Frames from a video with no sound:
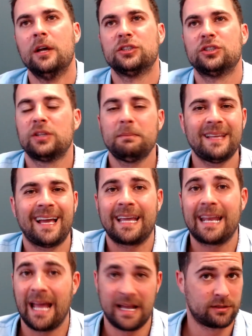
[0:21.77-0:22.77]
So something I
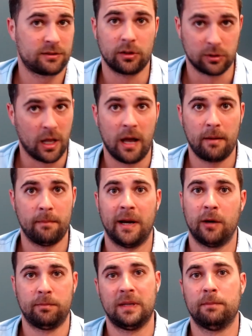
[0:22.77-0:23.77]
get asked a lot
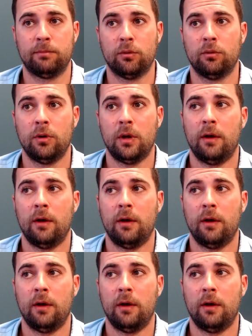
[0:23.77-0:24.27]
about people,